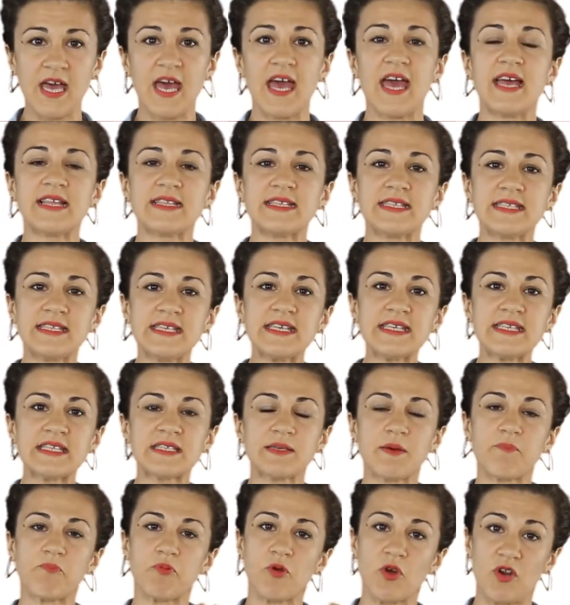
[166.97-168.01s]
And these
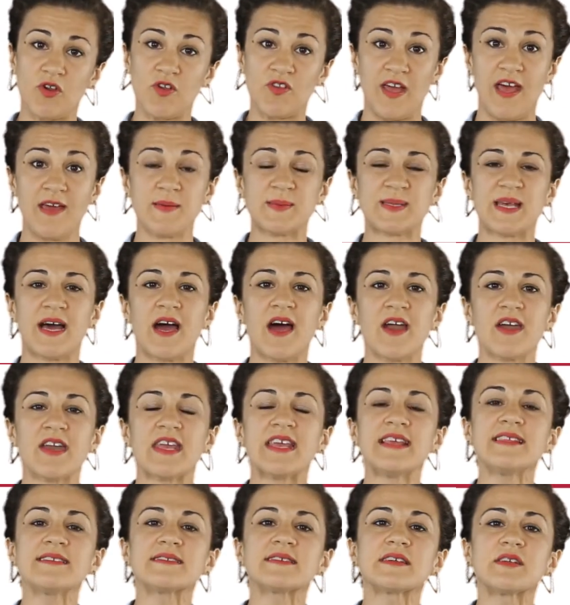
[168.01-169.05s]
prototypes are
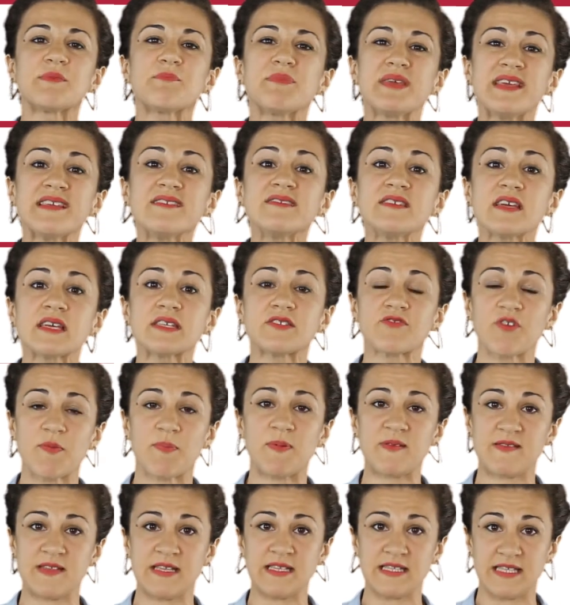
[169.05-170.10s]
intermediate
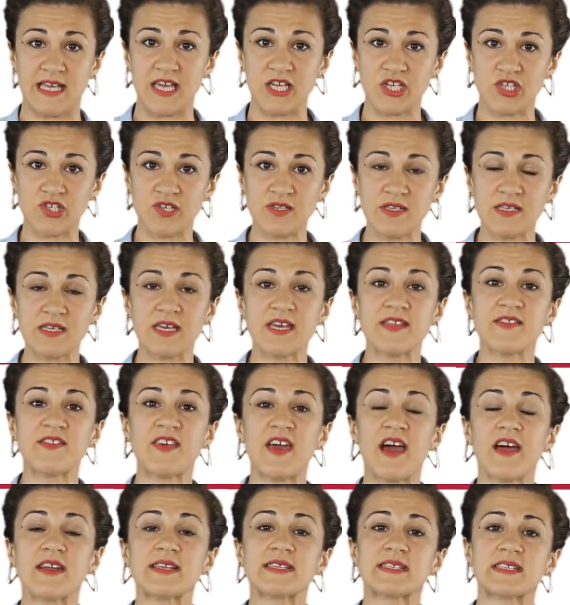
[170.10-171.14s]
representation.
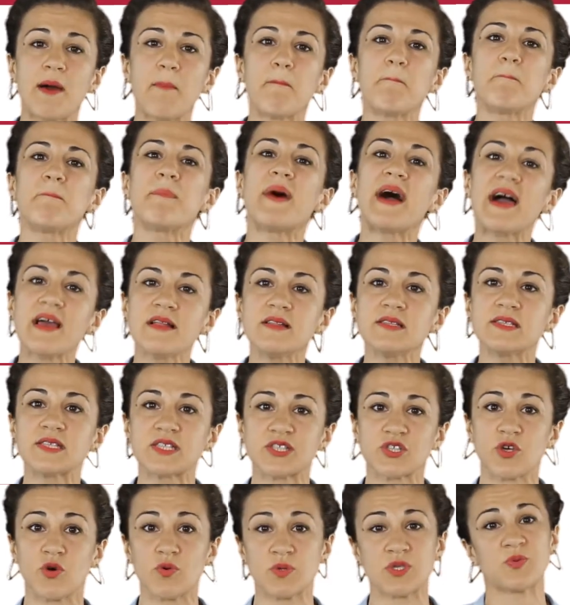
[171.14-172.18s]
There are some
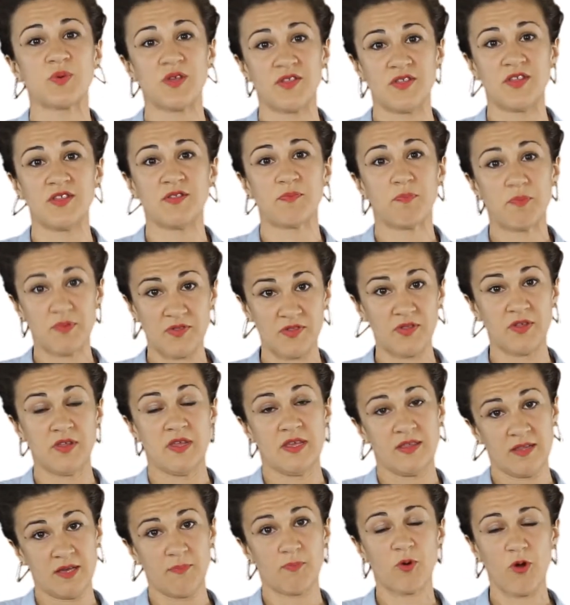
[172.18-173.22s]
milestones within
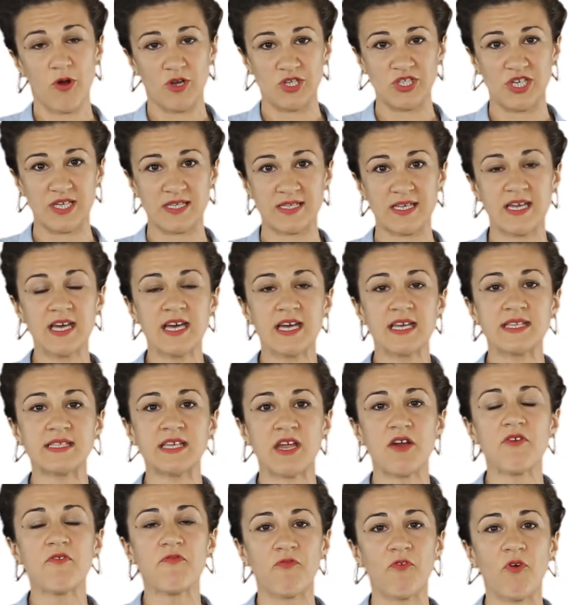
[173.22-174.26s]
a project.
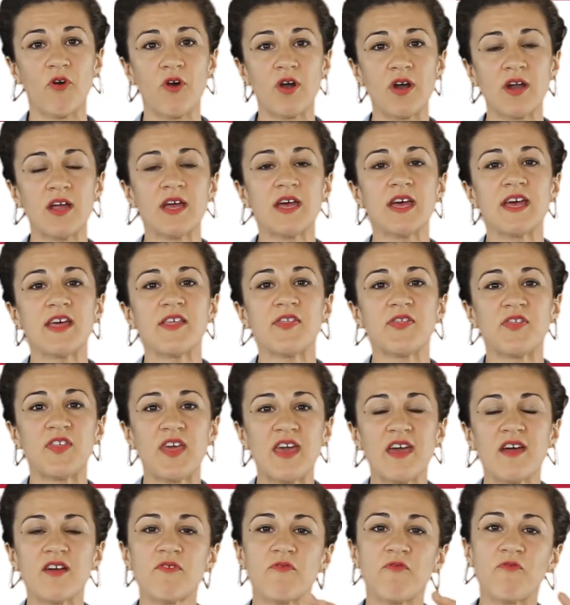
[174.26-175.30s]
Therefore,
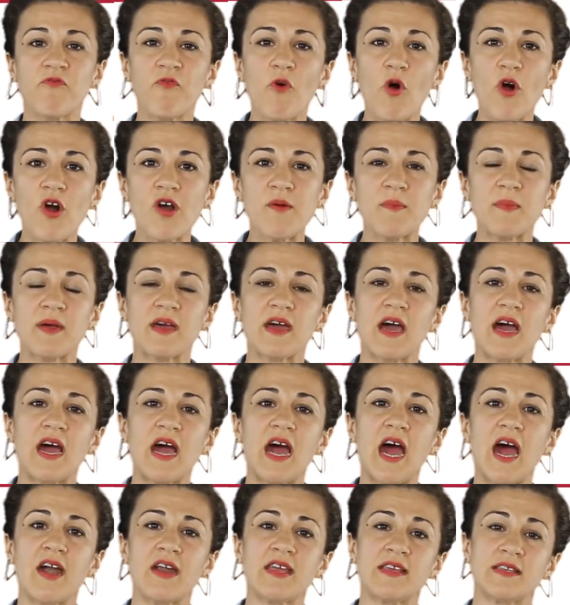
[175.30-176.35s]
their form
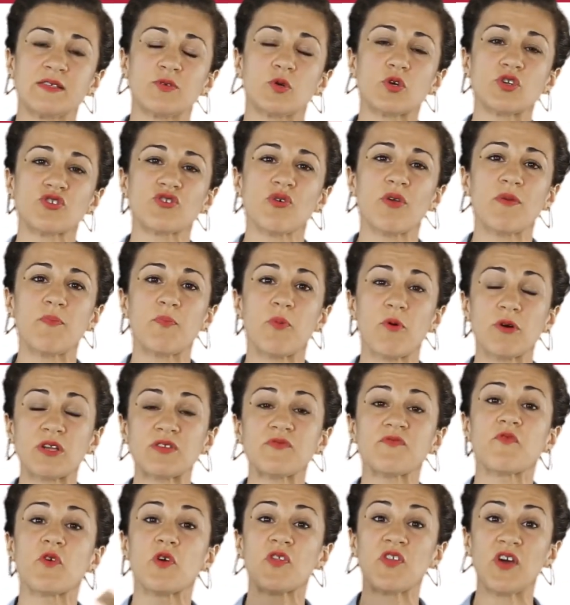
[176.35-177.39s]
is also
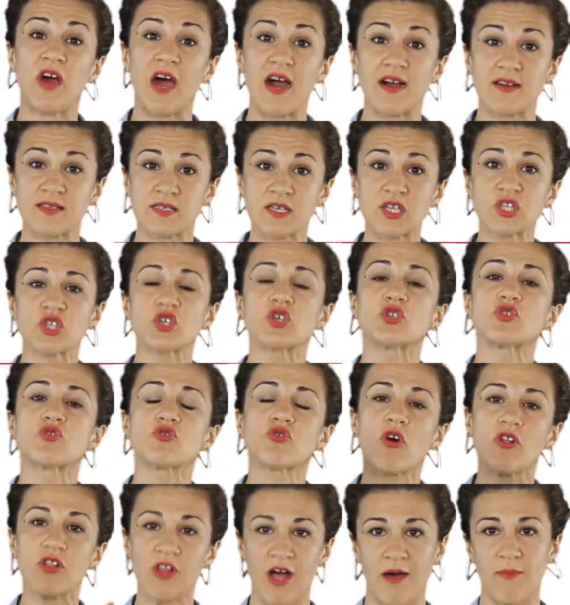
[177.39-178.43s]
important for the others to
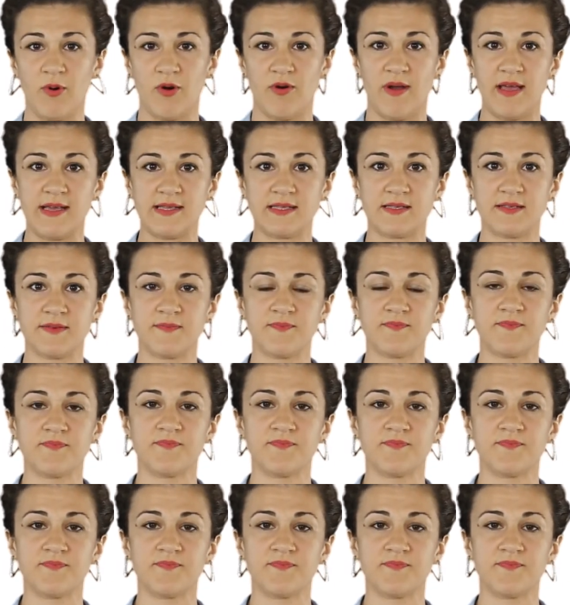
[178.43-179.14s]
collaborate.